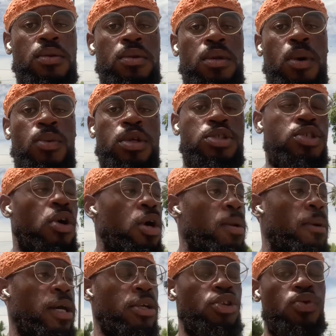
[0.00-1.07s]
I want to talk
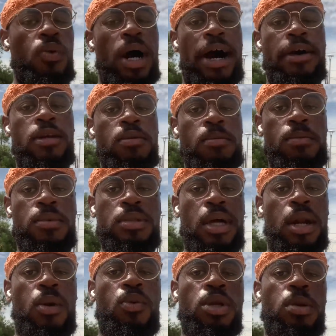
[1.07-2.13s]
about a new item that
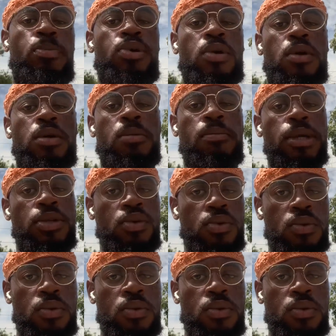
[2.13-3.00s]
I want to put on the menu.